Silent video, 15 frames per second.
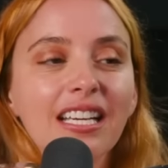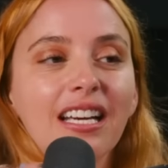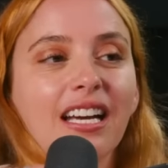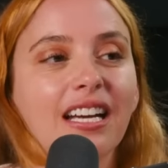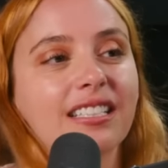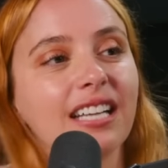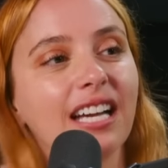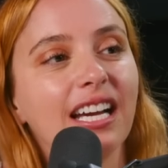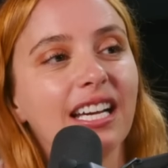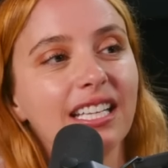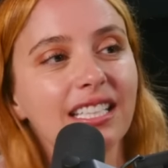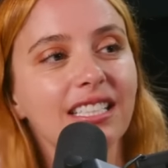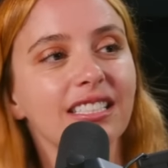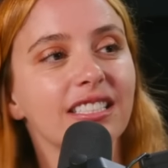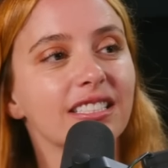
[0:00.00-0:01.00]

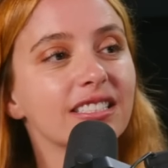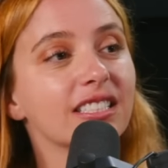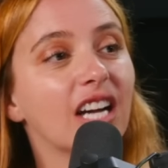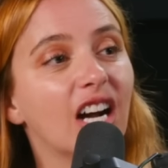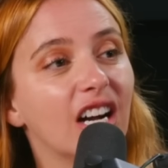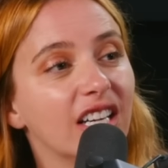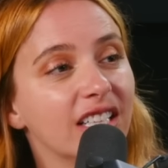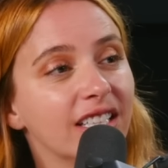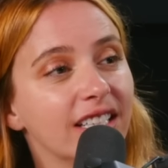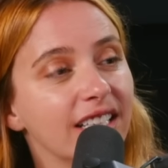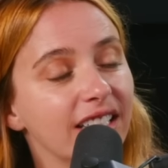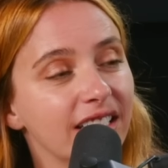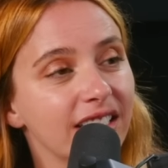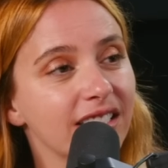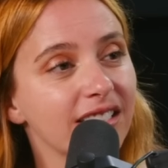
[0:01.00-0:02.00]
Okay. Your tongue
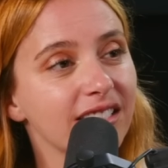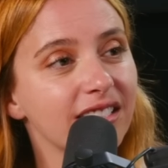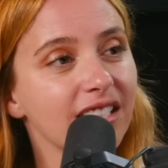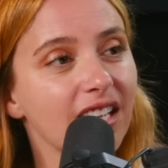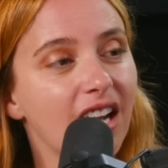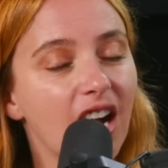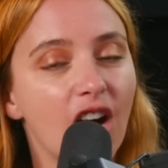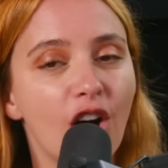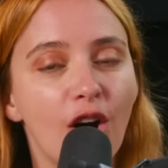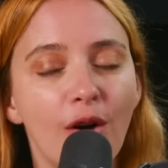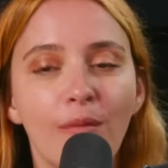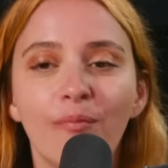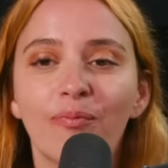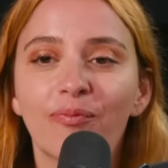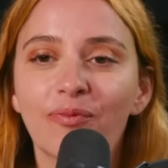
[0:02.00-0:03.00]
is
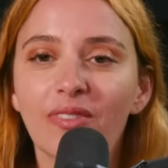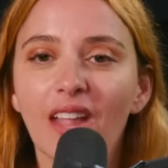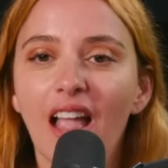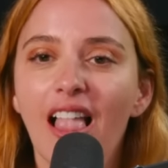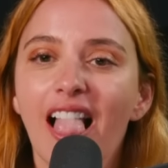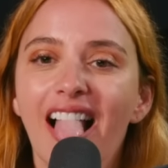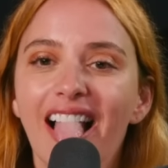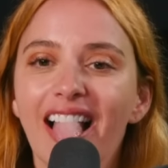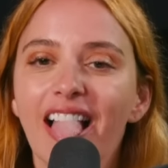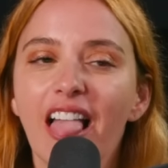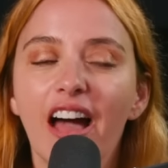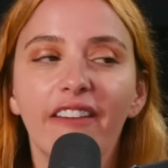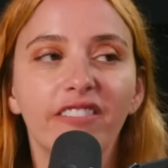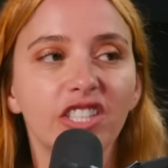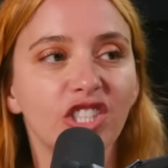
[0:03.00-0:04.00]
a
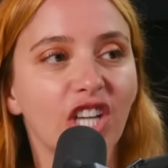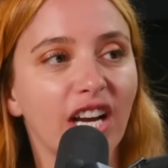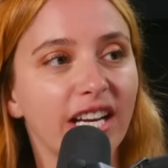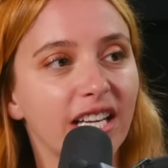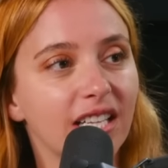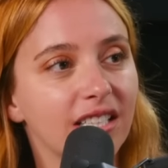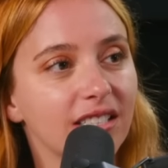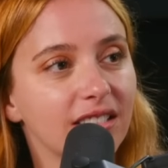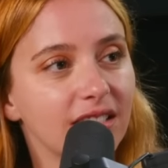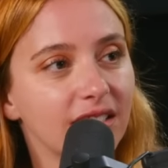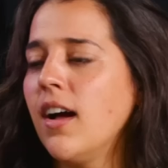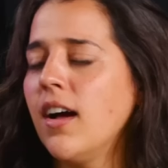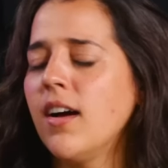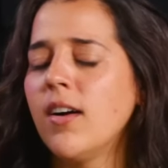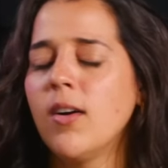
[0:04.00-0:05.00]
vagina.
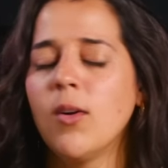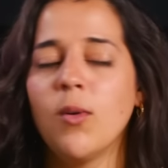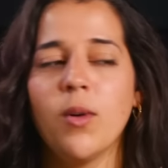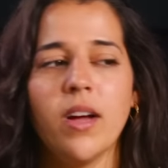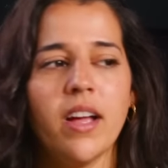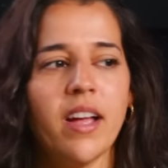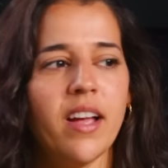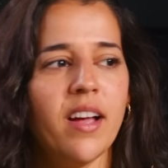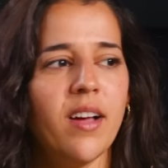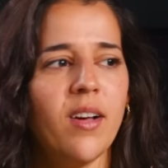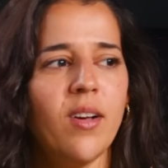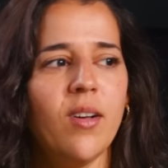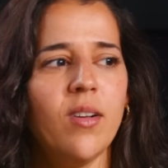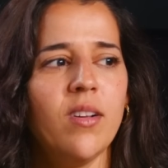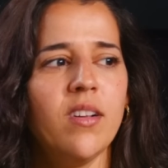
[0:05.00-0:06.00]
Oh,
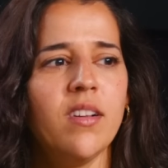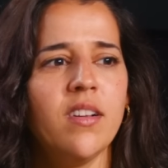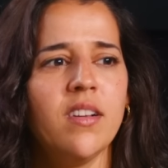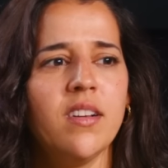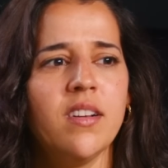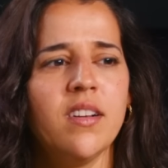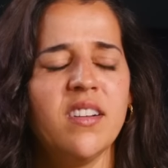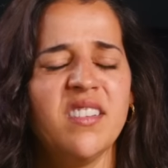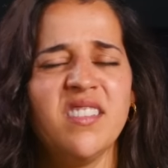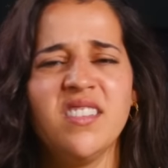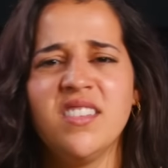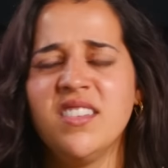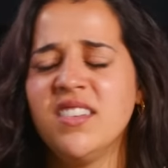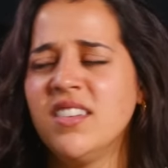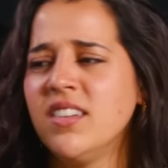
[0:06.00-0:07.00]
hell.
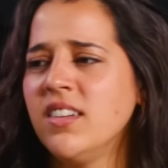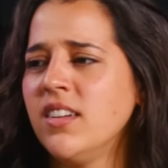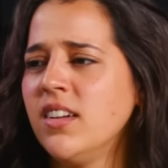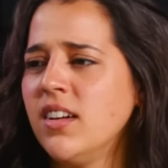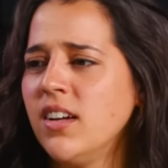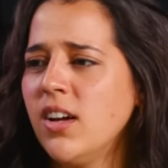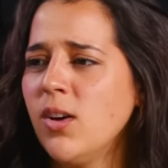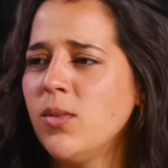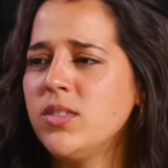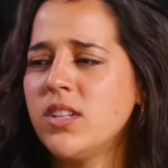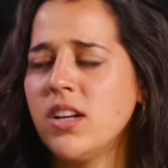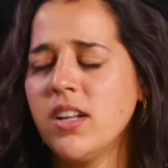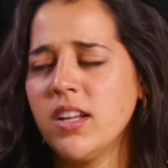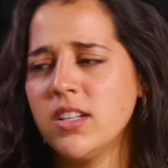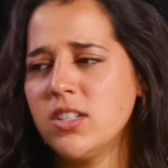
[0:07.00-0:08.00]
Oh, it's
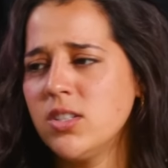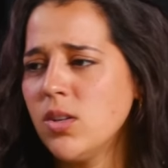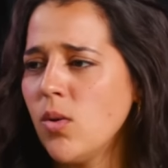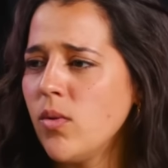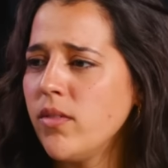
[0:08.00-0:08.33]
going to get so